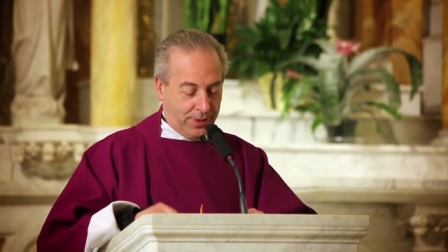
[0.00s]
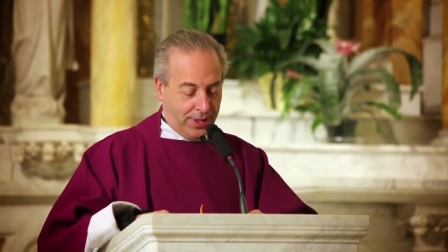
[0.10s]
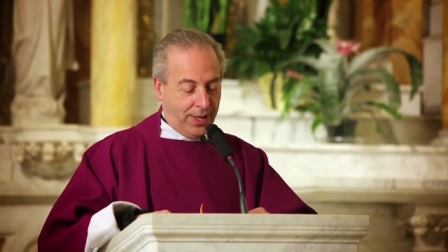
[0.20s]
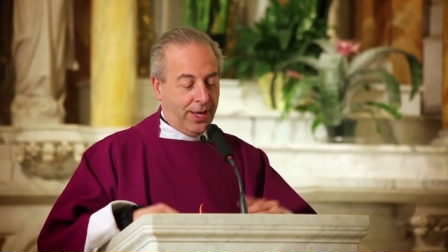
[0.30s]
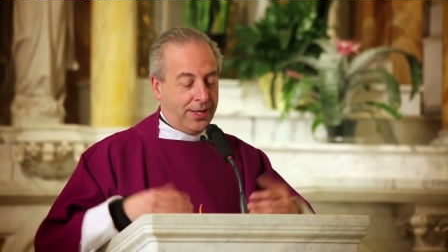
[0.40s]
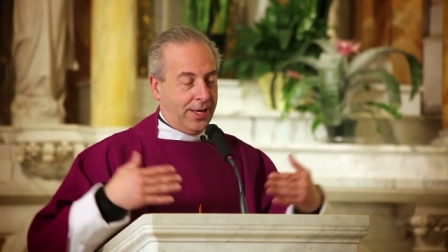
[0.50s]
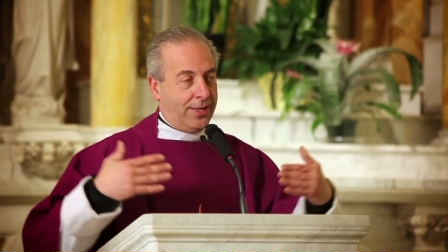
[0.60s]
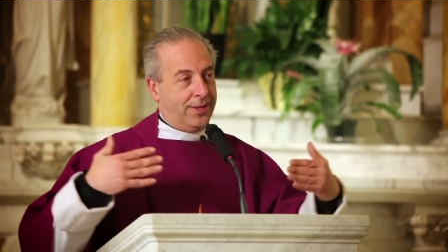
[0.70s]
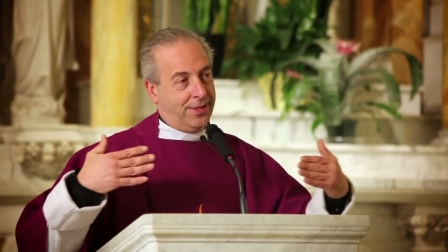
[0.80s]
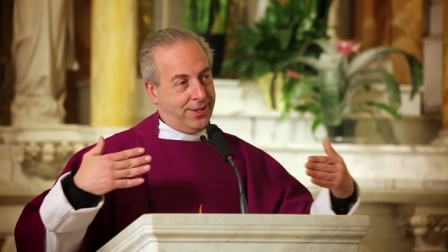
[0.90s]
Okay?
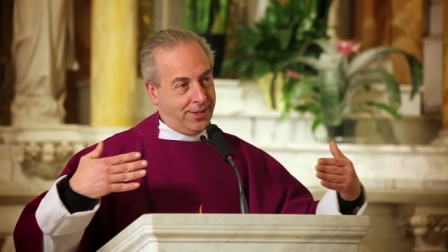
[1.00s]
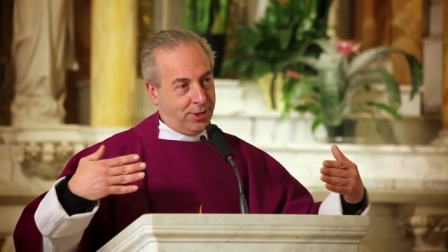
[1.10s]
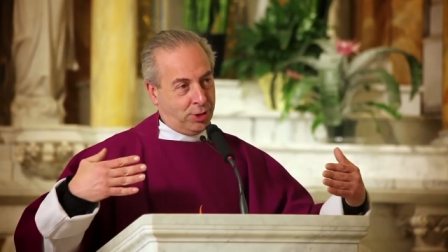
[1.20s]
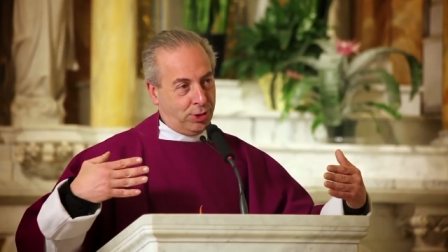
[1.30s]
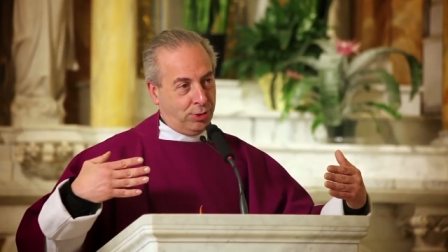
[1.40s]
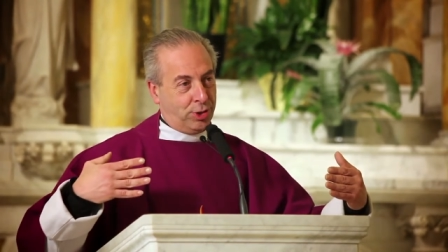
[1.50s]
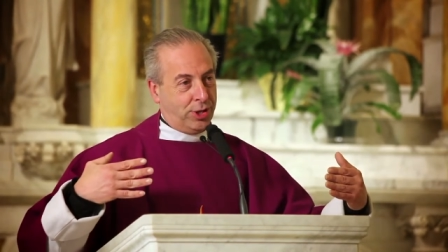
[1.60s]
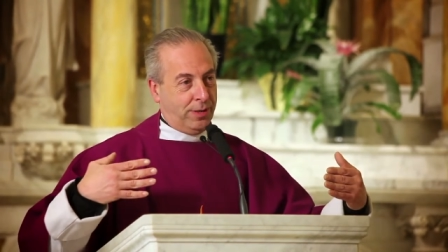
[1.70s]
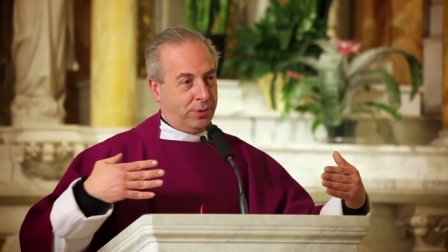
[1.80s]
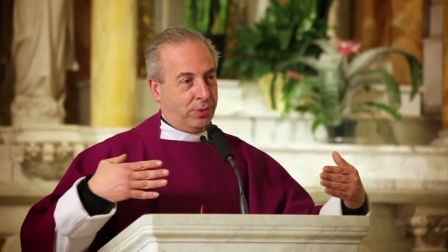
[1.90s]
And the two
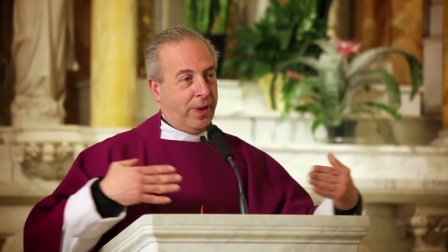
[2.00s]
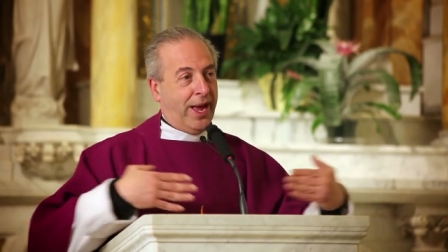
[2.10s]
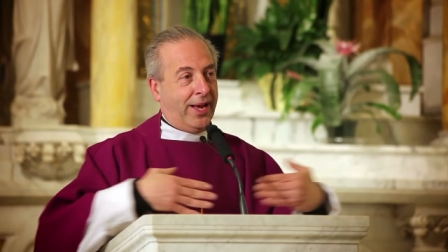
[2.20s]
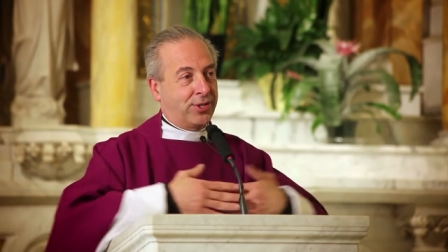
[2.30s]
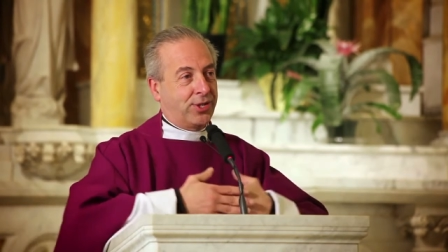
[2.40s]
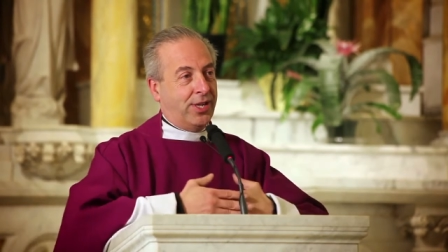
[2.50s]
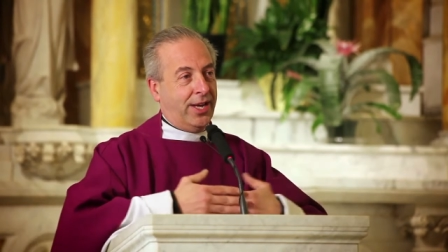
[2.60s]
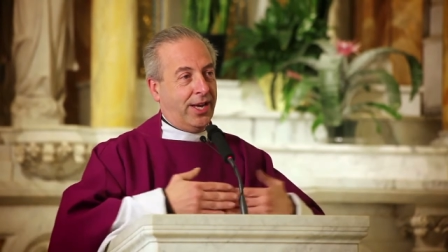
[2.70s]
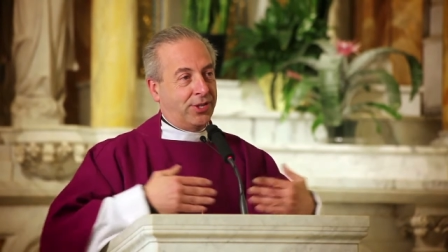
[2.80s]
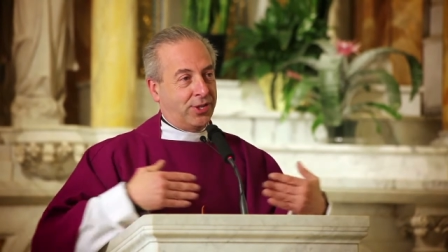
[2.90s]
ships passed
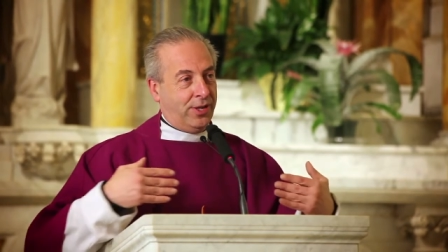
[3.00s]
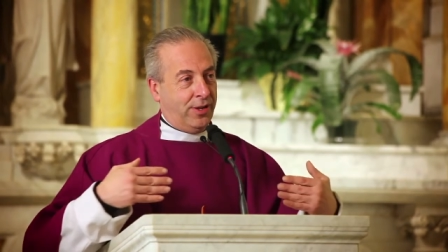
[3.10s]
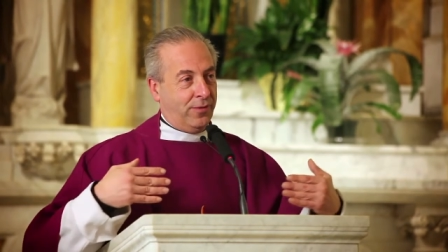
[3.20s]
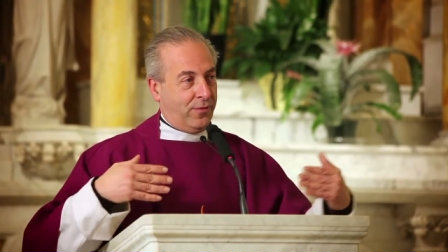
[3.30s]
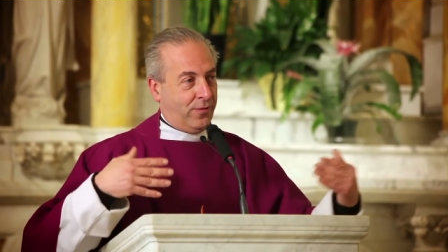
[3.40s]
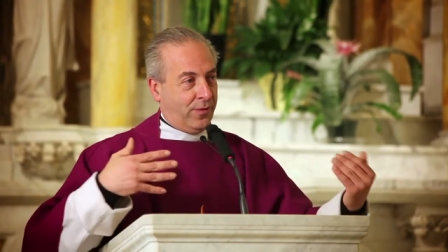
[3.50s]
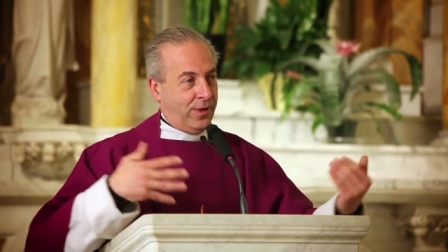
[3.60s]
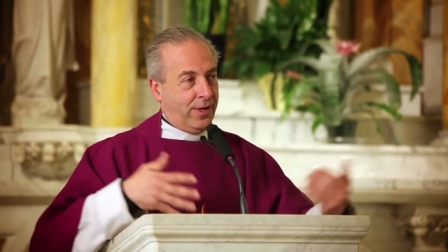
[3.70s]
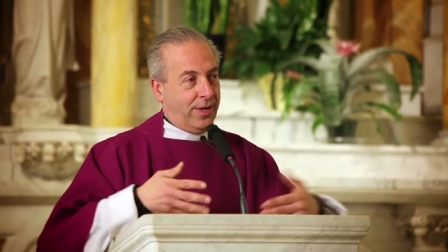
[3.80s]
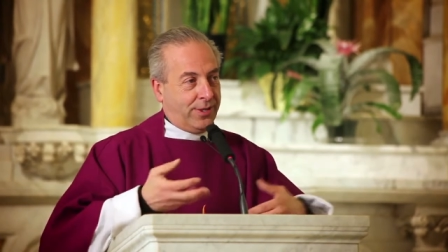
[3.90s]
as if
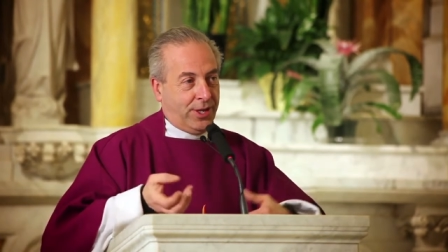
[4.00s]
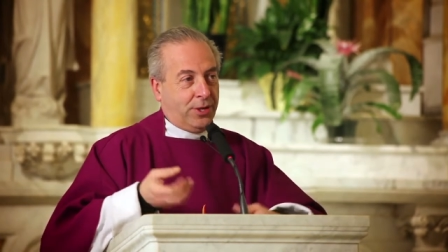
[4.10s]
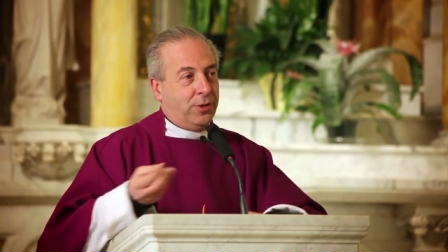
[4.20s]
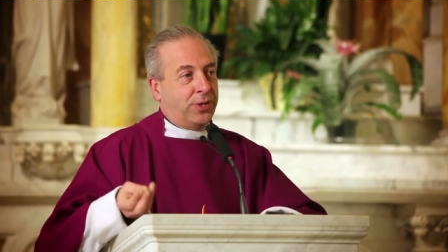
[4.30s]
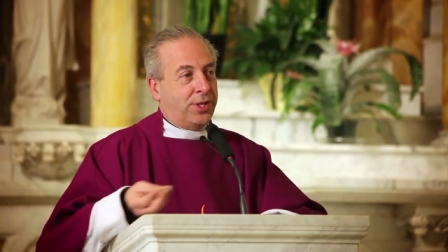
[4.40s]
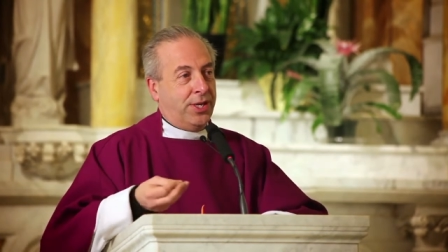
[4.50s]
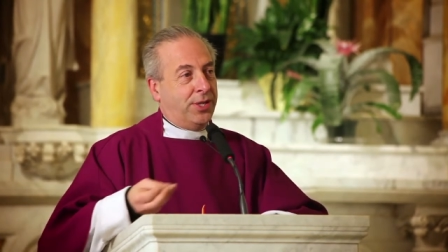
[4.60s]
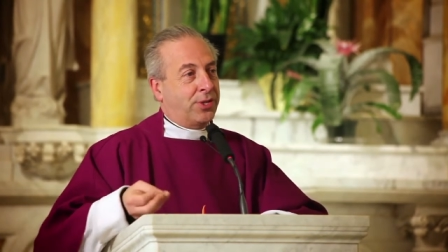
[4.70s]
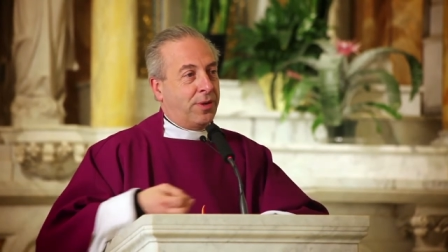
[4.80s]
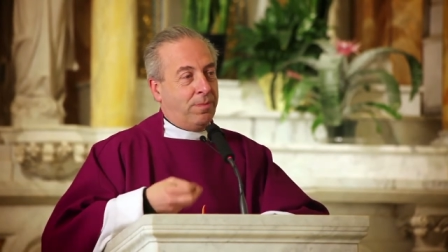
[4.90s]
St. Louis and
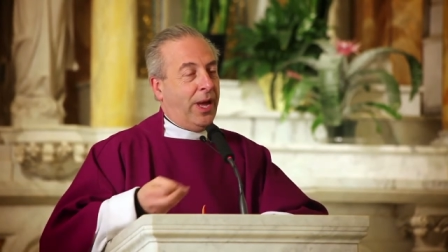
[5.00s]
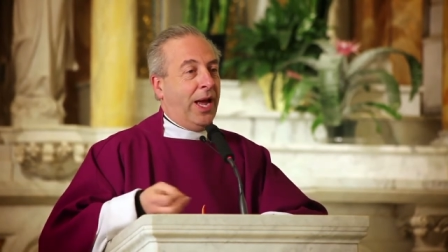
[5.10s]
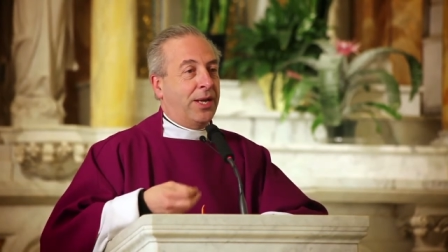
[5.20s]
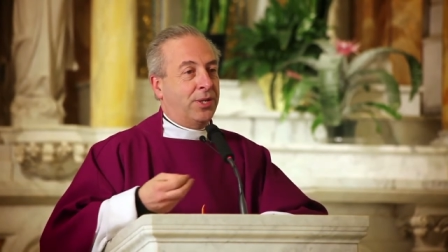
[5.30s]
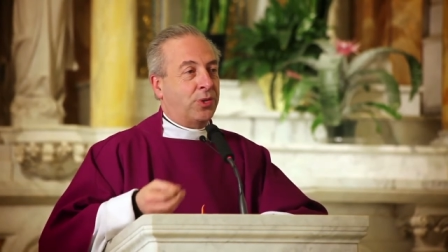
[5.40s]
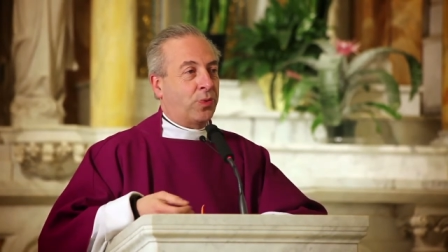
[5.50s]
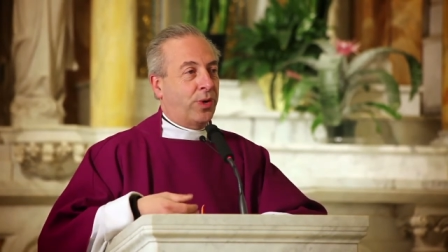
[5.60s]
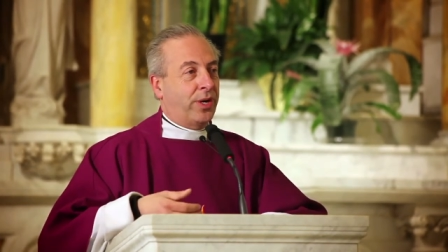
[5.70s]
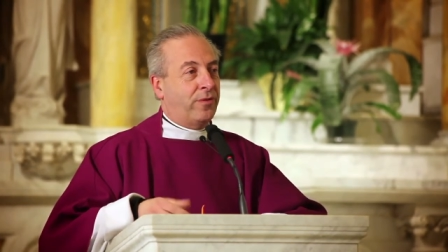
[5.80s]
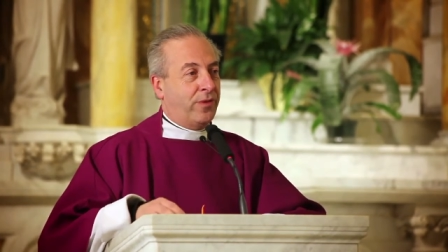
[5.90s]
his companions were
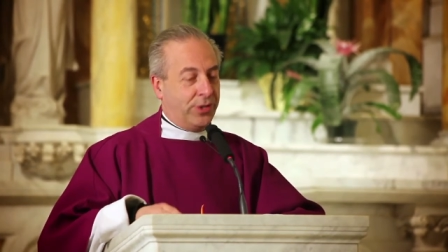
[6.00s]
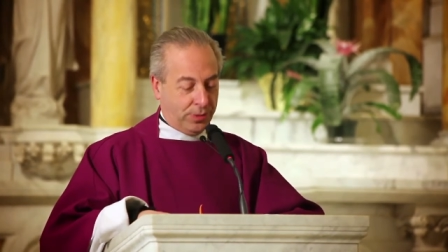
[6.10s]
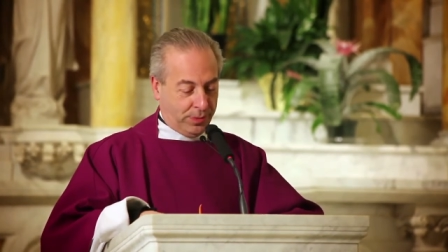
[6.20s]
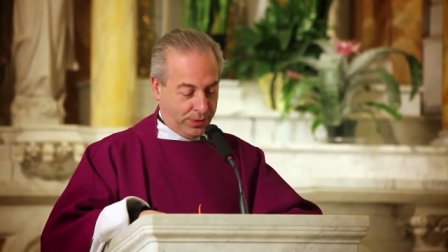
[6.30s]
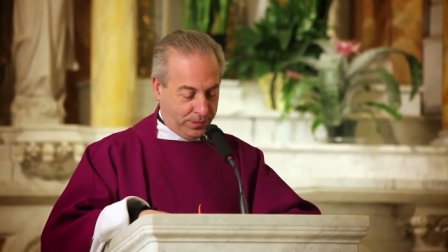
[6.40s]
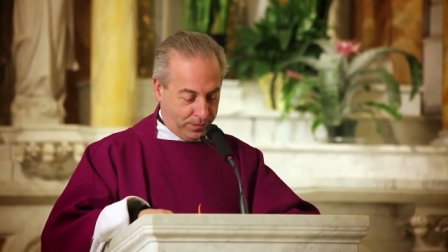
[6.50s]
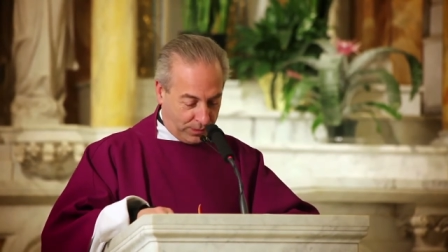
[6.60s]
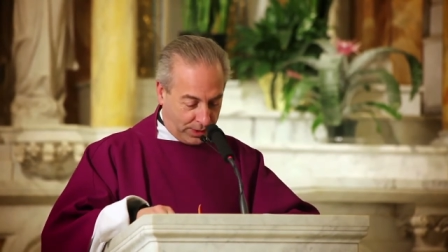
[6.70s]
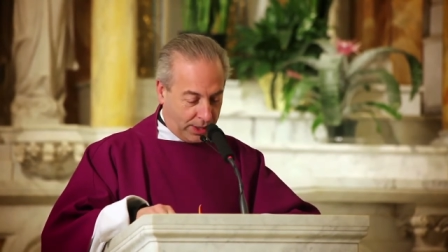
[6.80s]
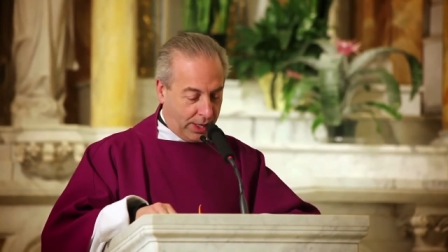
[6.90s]
invisible.
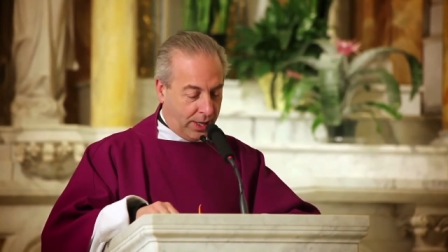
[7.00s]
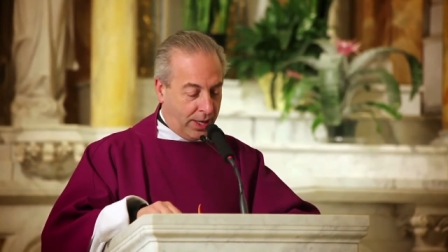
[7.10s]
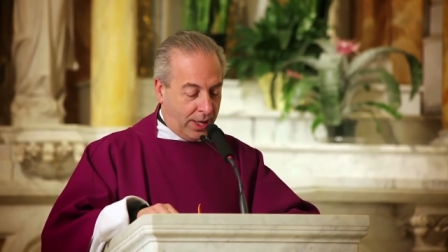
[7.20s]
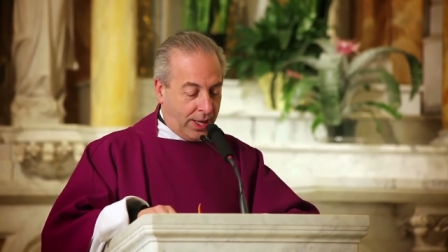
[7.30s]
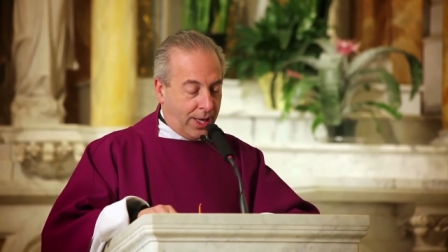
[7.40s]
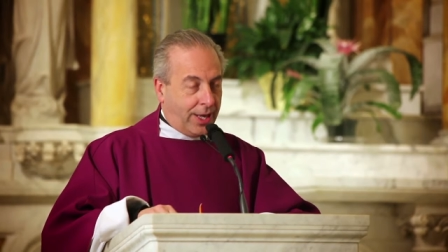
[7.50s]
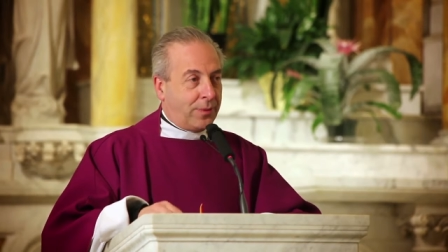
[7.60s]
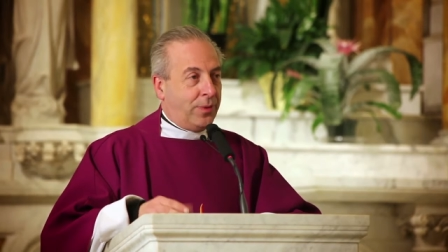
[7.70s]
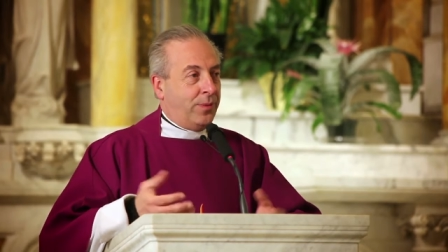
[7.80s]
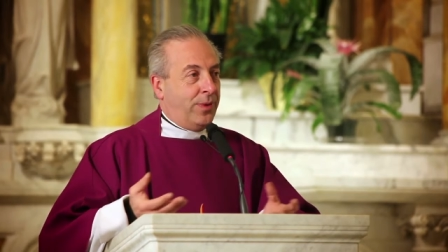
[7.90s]
Okay? Like
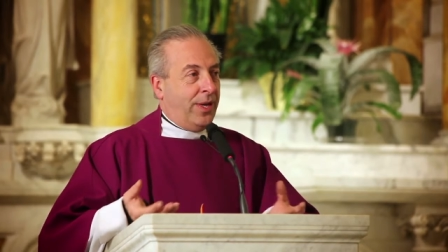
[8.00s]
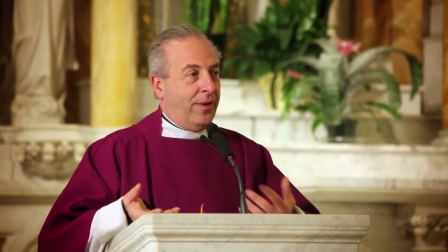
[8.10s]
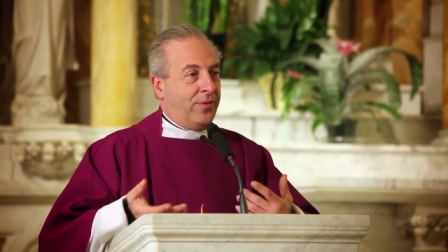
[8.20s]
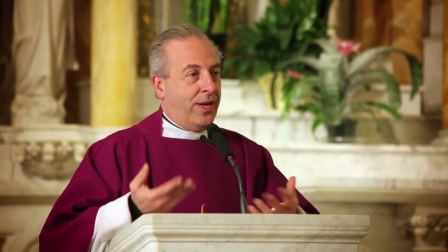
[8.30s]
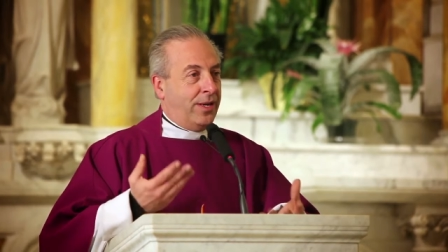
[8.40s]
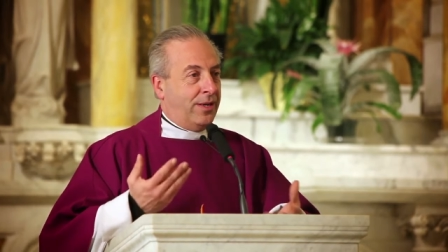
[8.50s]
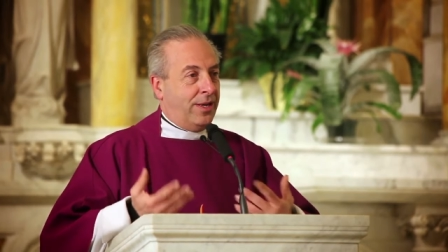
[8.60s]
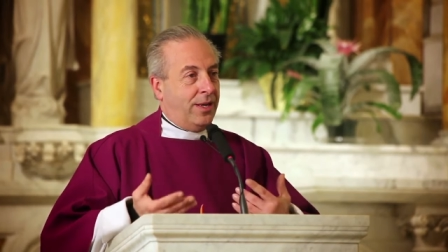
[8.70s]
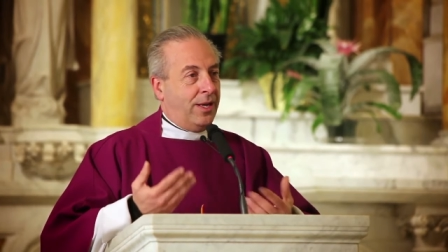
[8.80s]
we have that